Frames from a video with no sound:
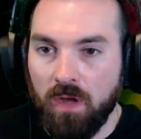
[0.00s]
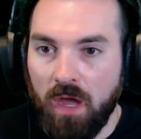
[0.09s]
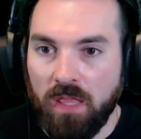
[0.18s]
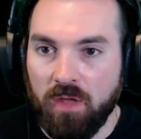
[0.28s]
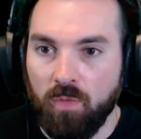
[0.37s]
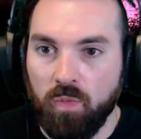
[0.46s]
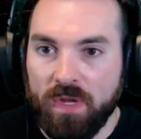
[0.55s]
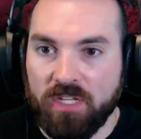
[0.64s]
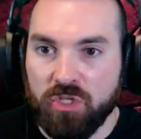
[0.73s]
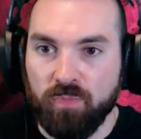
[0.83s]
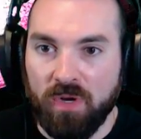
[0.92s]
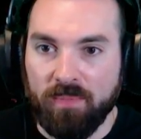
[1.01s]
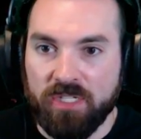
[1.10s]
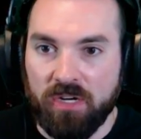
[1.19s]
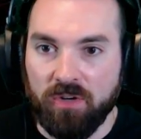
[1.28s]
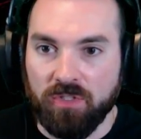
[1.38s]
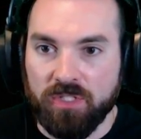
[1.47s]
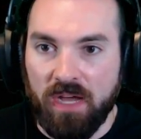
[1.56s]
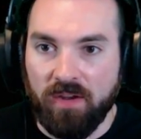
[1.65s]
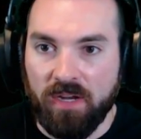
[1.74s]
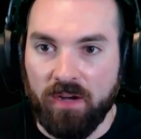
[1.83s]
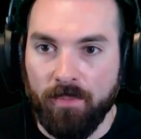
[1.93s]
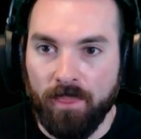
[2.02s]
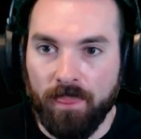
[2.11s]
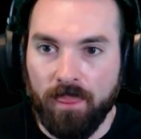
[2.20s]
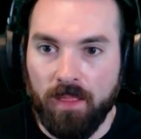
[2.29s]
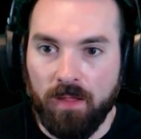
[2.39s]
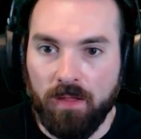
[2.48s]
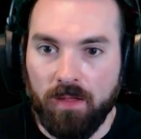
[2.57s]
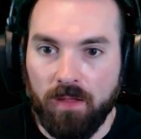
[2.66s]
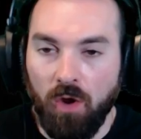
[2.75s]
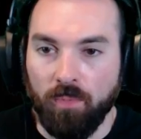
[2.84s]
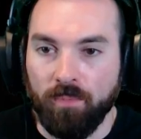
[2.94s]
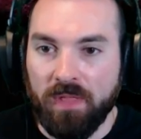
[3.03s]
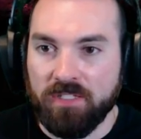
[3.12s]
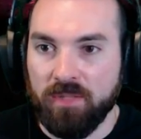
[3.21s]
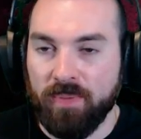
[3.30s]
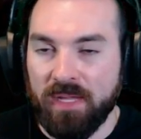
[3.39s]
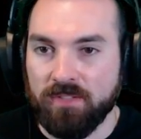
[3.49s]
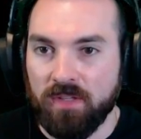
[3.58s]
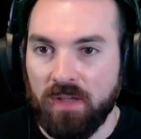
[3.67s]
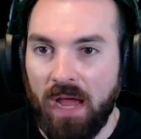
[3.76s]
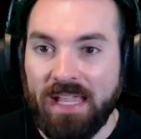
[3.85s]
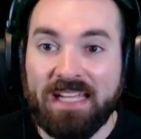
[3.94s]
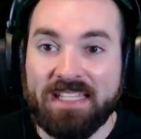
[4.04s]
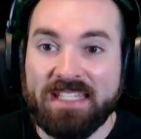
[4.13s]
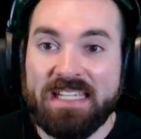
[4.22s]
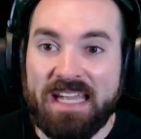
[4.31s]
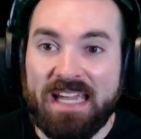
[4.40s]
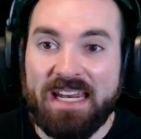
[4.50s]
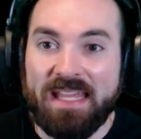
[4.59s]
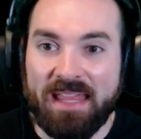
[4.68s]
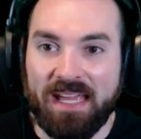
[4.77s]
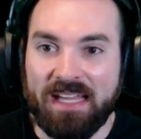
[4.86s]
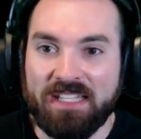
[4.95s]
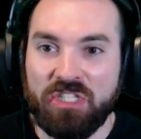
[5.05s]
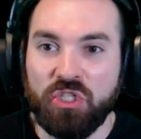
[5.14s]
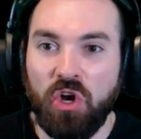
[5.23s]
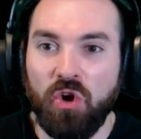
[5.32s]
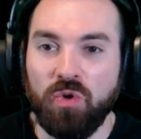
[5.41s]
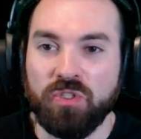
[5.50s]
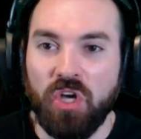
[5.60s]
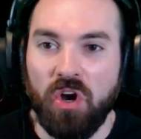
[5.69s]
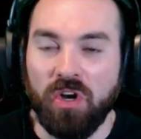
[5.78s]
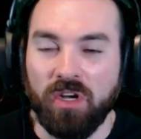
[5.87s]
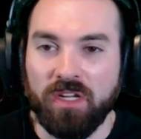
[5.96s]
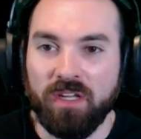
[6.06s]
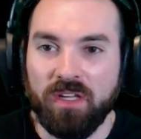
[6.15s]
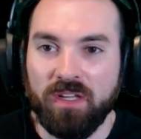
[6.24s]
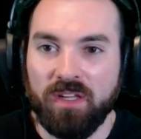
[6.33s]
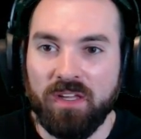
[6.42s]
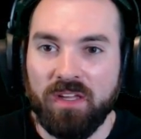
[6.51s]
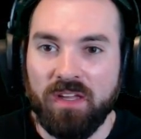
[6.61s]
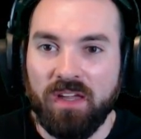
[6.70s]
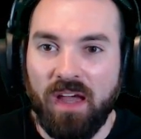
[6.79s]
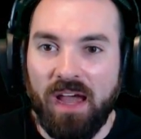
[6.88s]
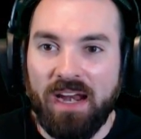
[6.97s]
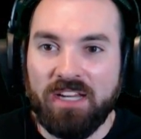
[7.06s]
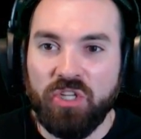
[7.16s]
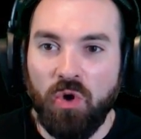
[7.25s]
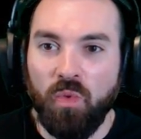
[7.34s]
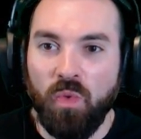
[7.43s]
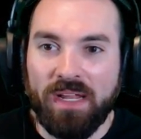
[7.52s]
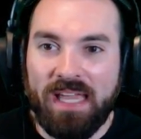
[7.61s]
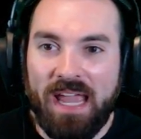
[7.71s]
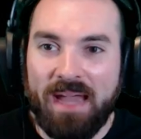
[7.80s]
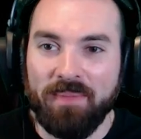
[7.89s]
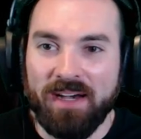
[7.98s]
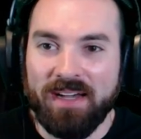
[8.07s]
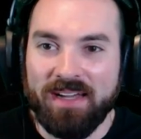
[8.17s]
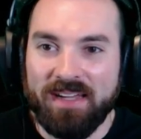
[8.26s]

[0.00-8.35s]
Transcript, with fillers: And then we could just bring materials down here. Oh, that's the beds. I can't see anything. It's so dark and I don't want a gamma.